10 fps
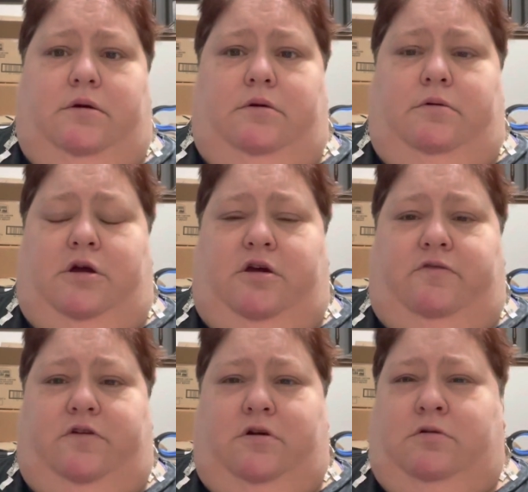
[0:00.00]

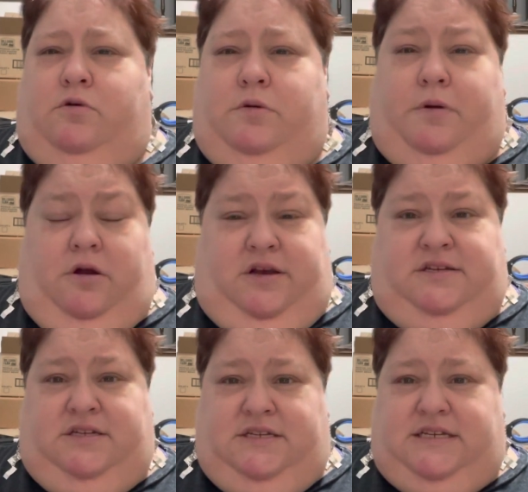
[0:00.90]
If you don't know what
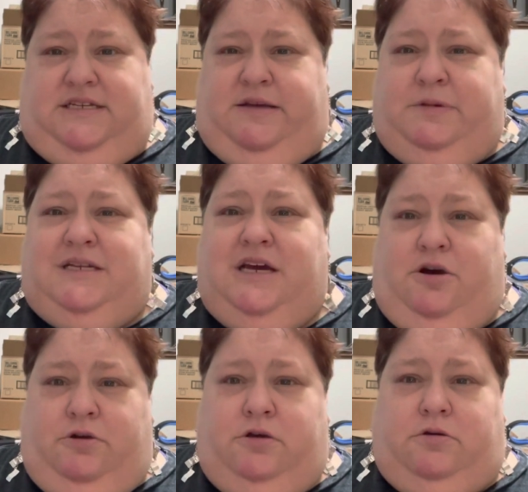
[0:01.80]
Parkinson's is, let me
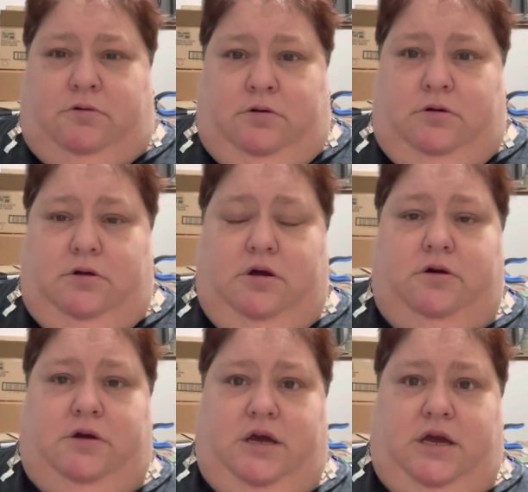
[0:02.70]
tell you,
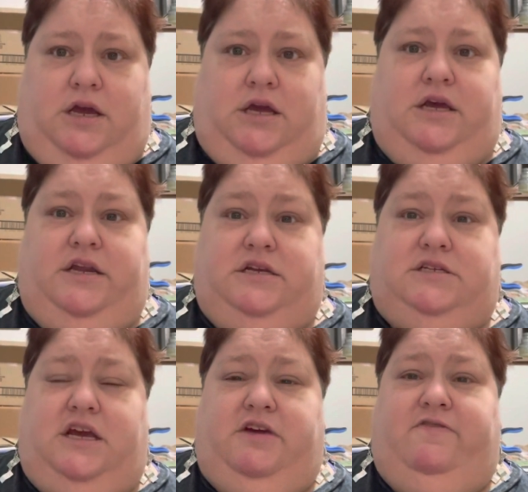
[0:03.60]
okay, it is
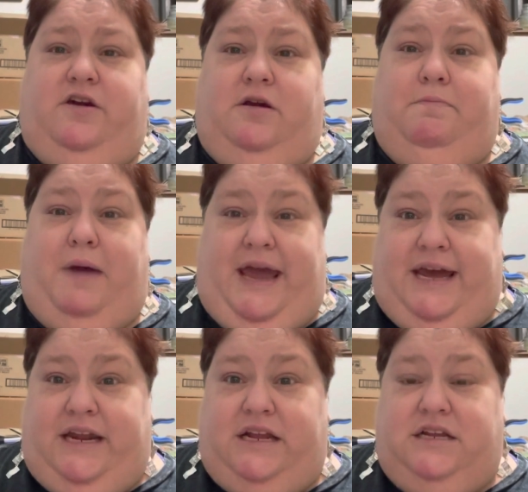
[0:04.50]
a very
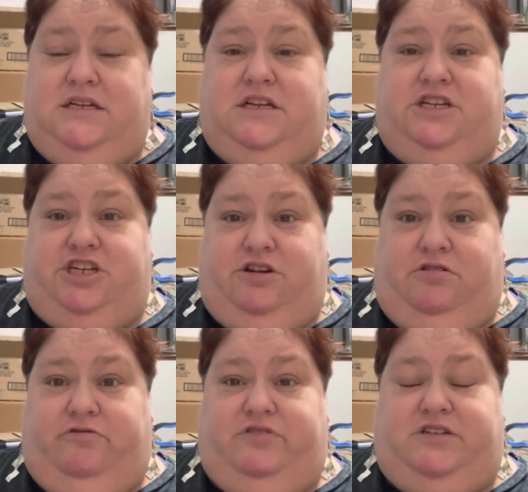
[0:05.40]
bad
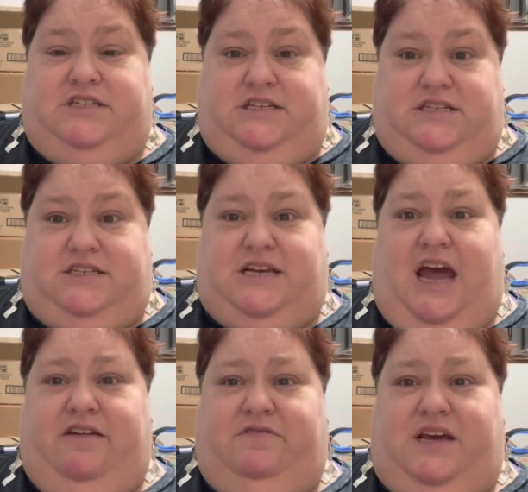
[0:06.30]
degenerative disease. It's
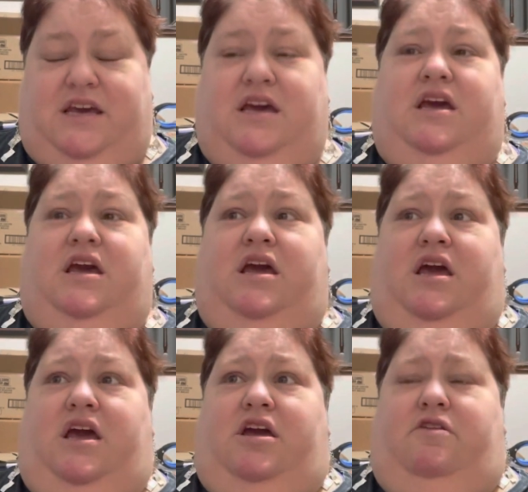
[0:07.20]
kind of like,
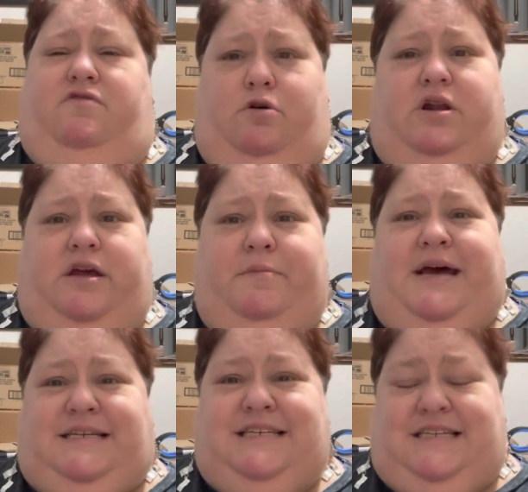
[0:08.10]
if you know what
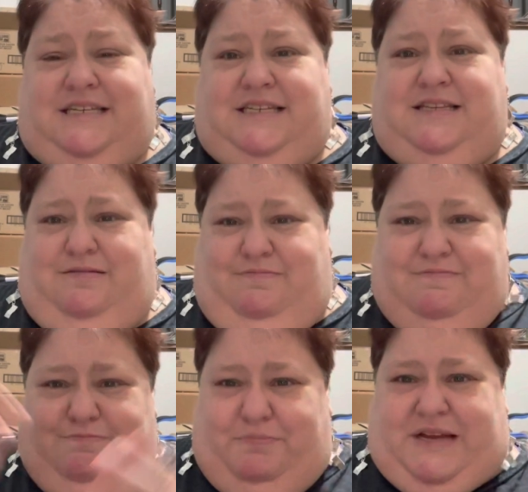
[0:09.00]
MS is, it's
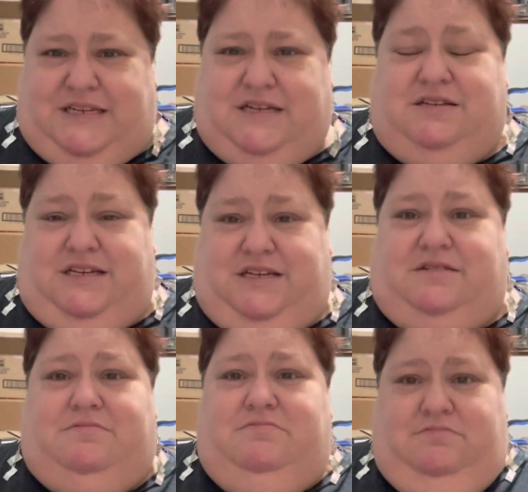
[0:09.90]

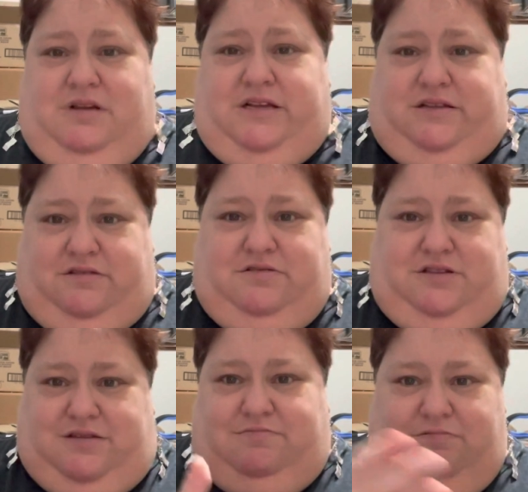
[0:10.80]
basically,
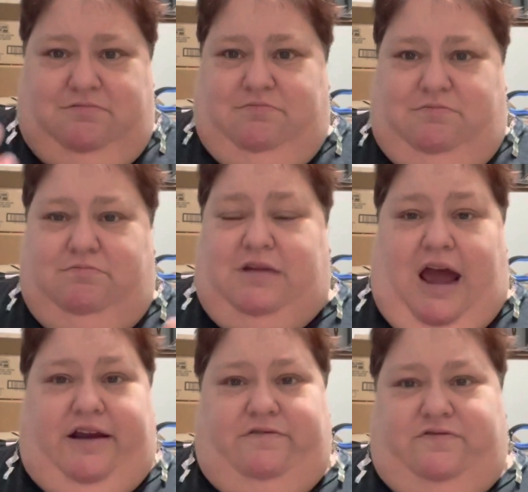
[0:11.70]
it's
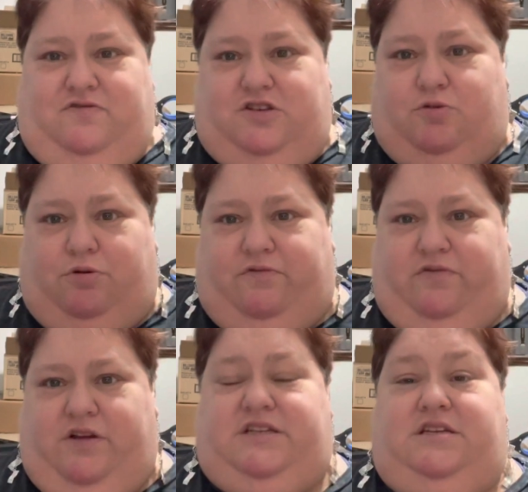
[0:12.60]
kind of, sort of,
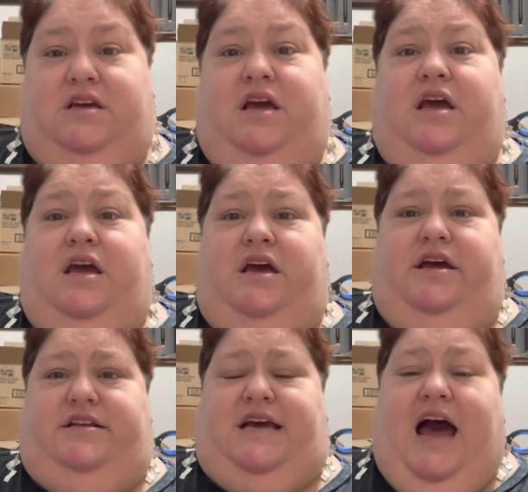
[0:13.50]

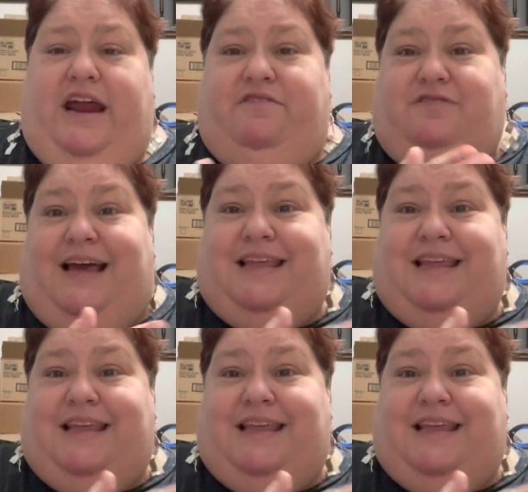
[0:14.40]
it's kind of like